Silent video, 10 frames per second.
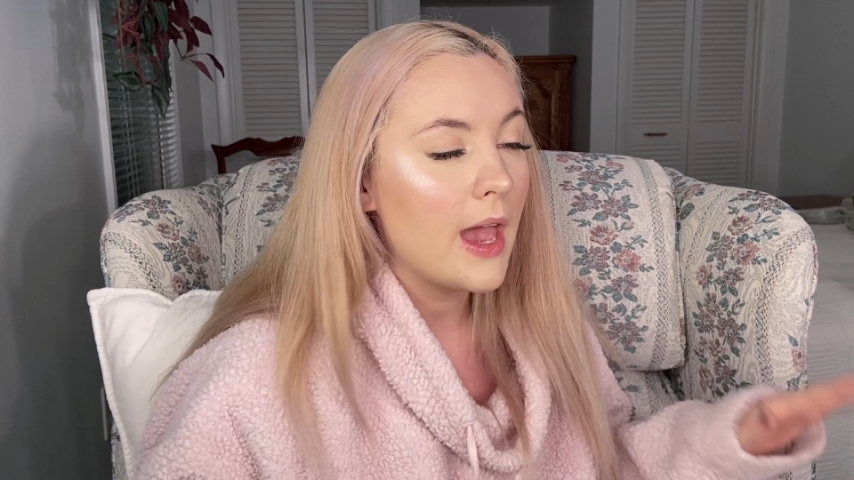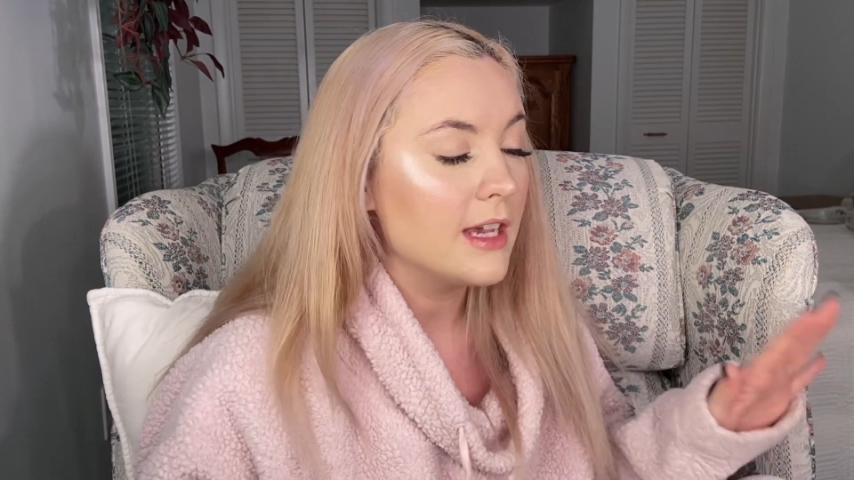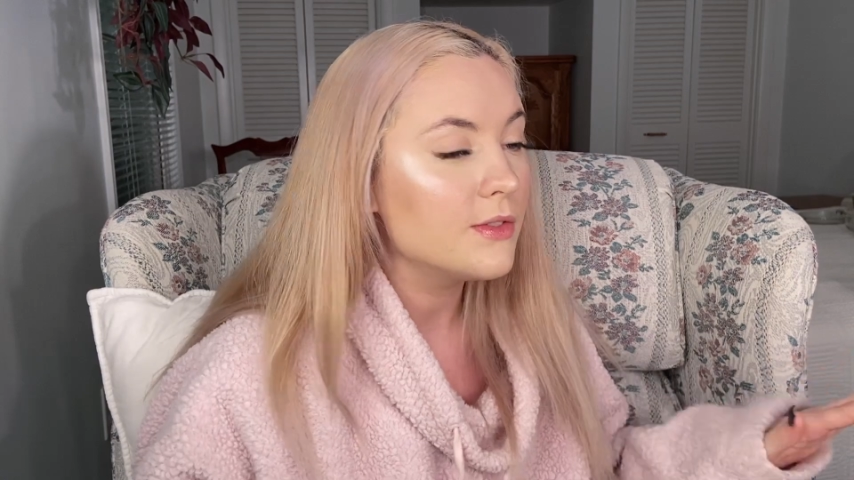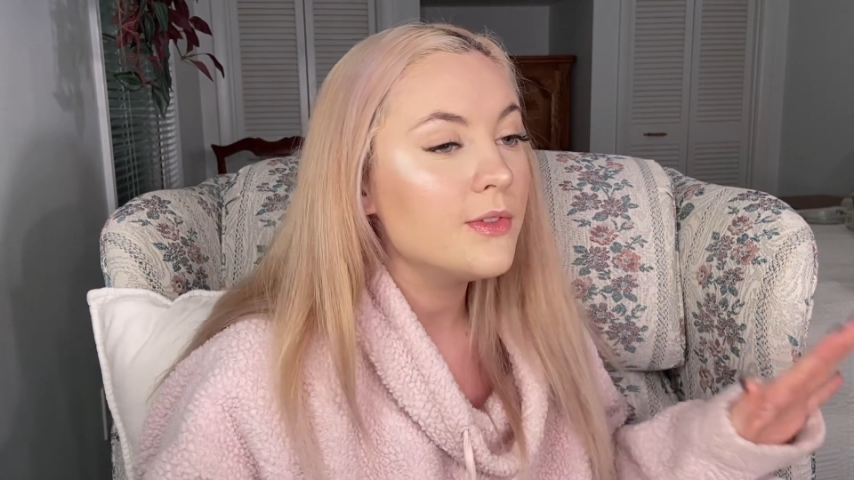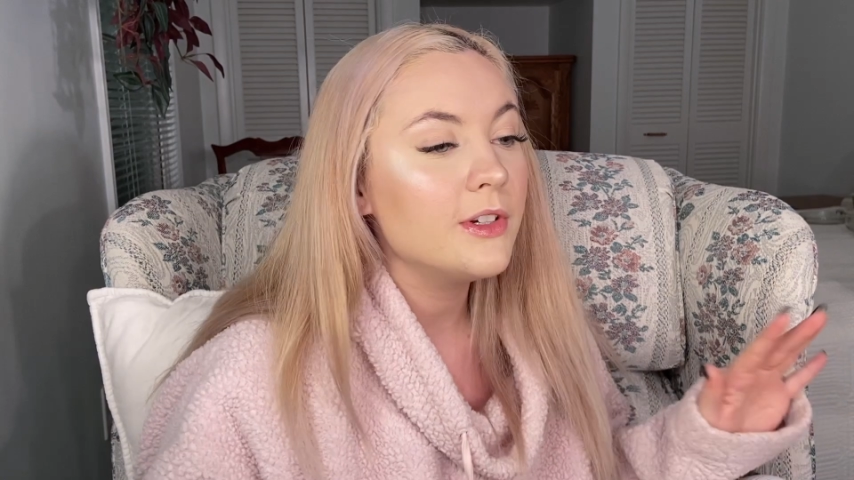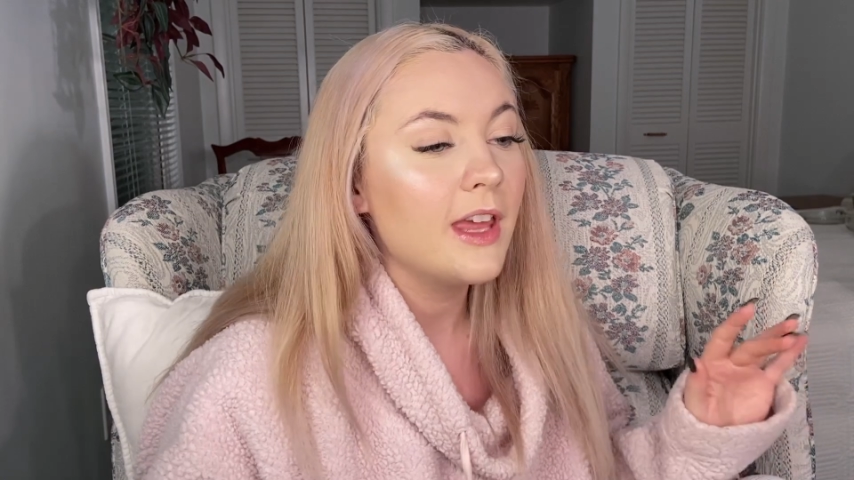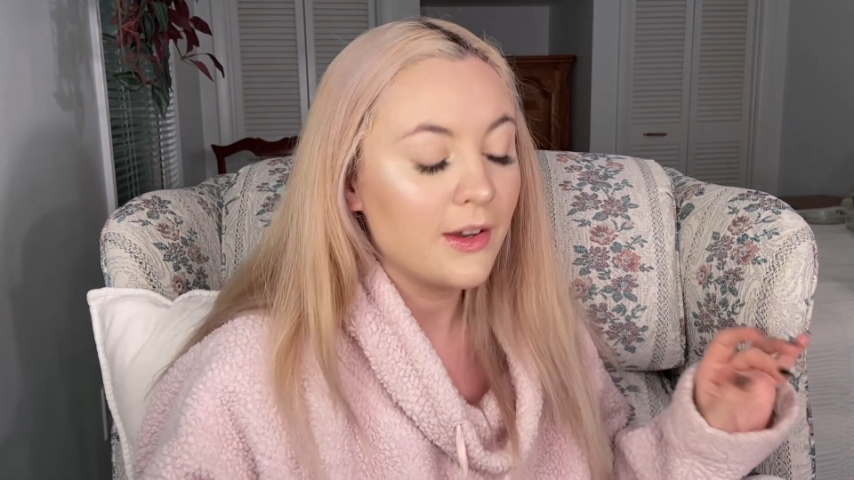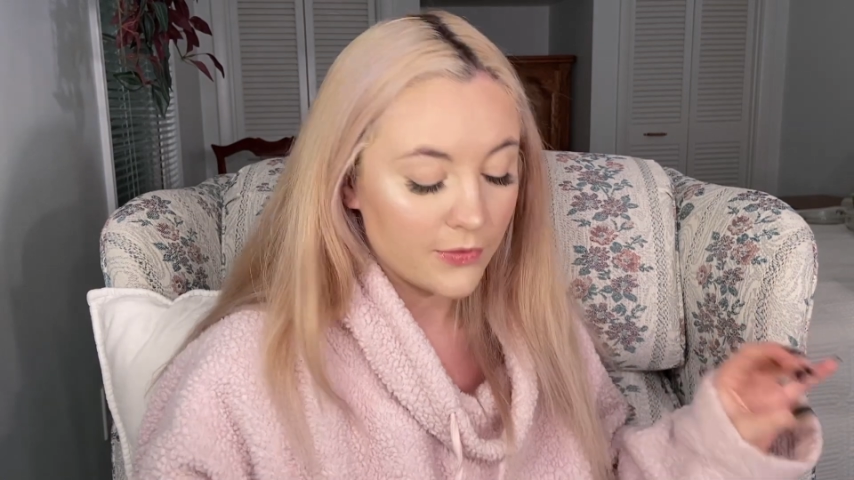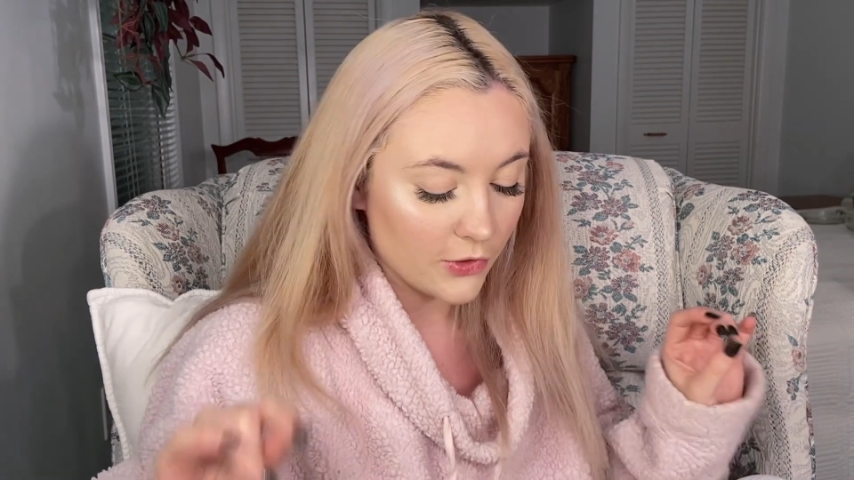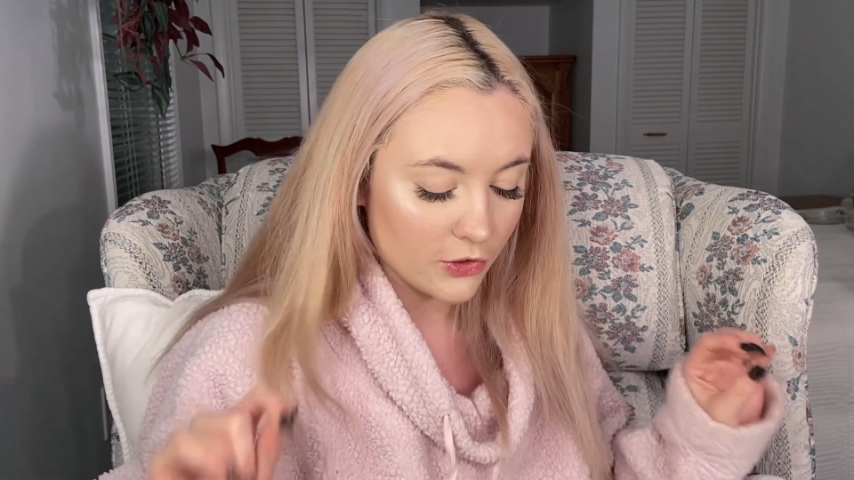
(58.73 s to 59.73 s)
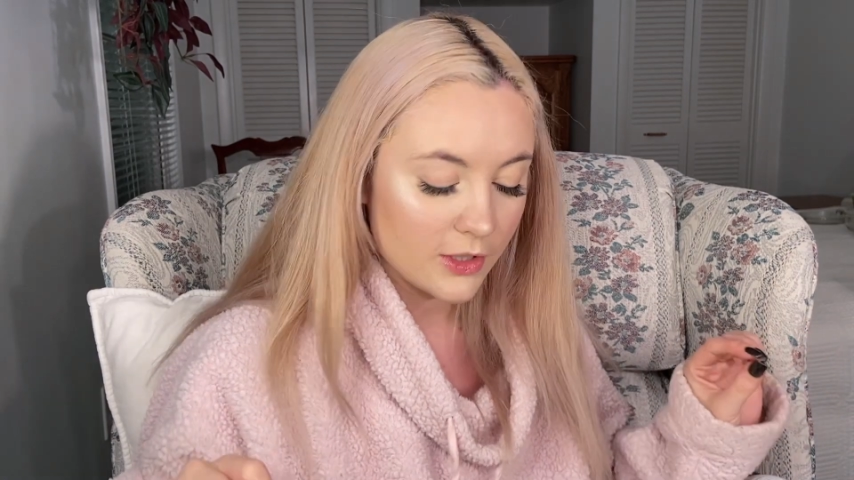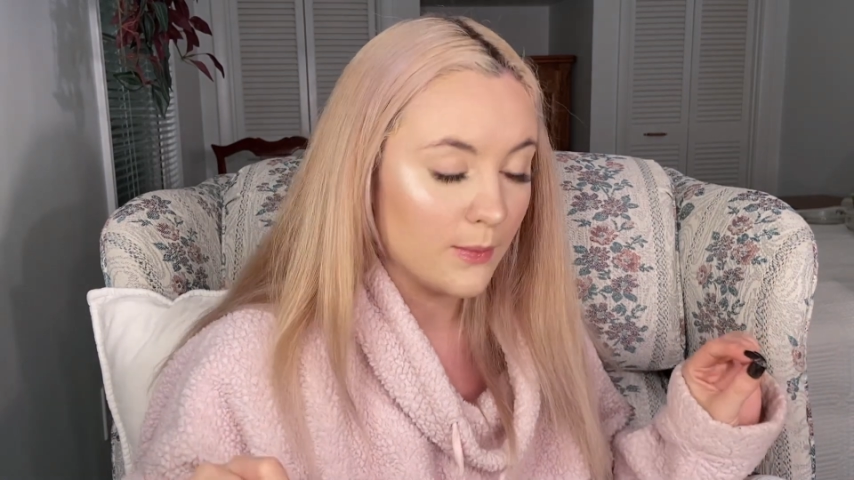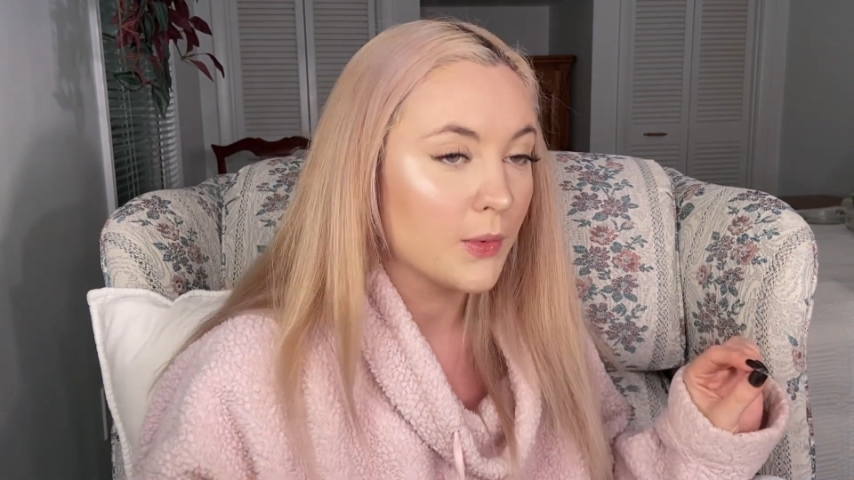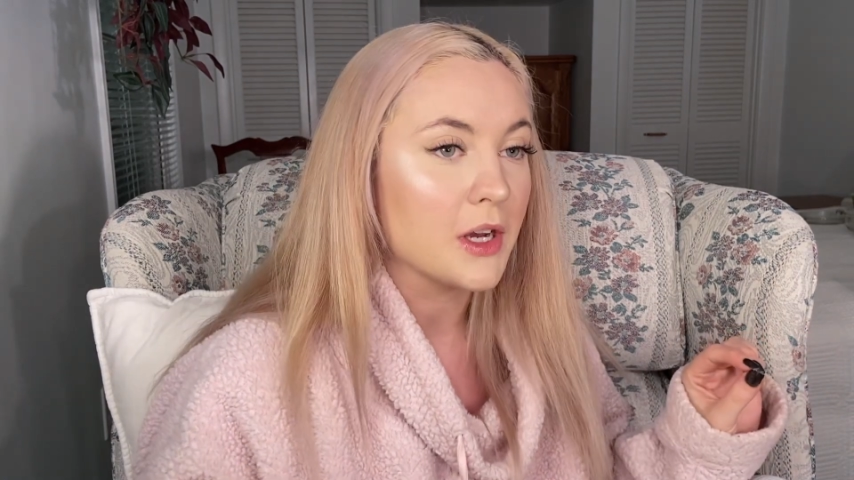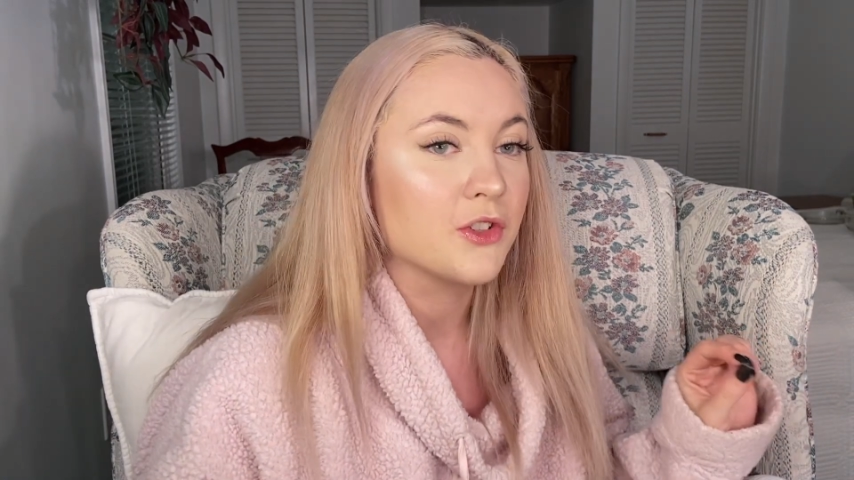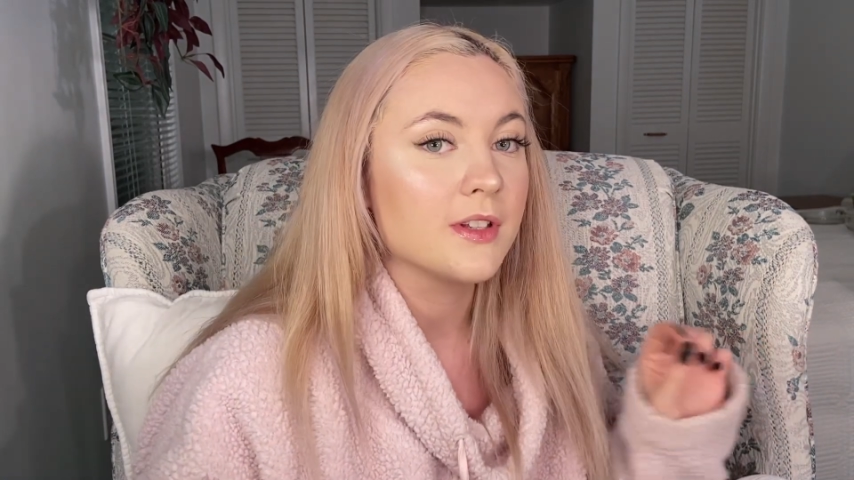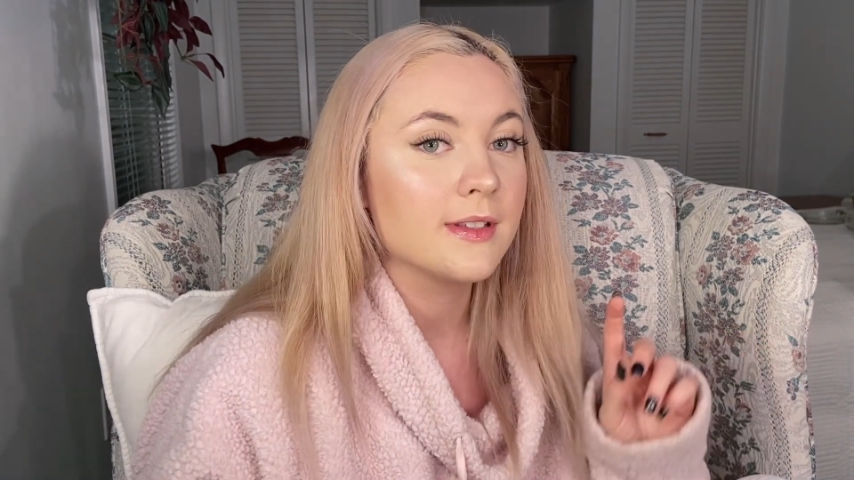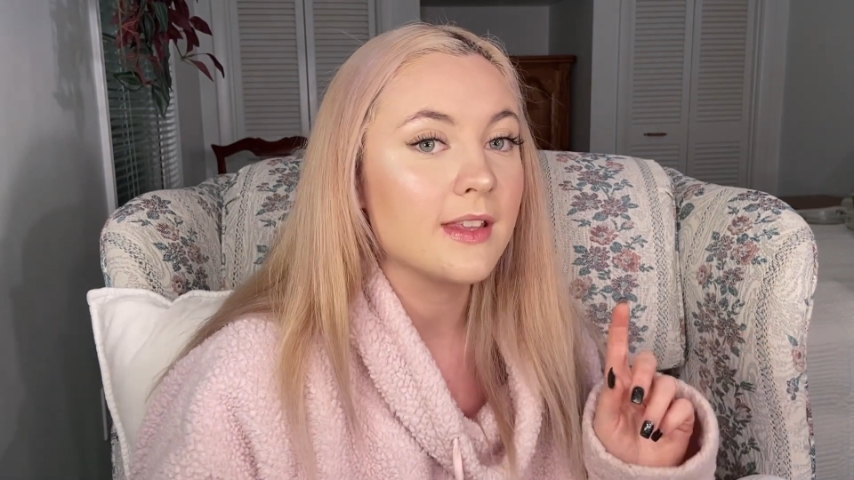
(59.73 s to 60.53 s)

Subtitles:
As for like first impressions,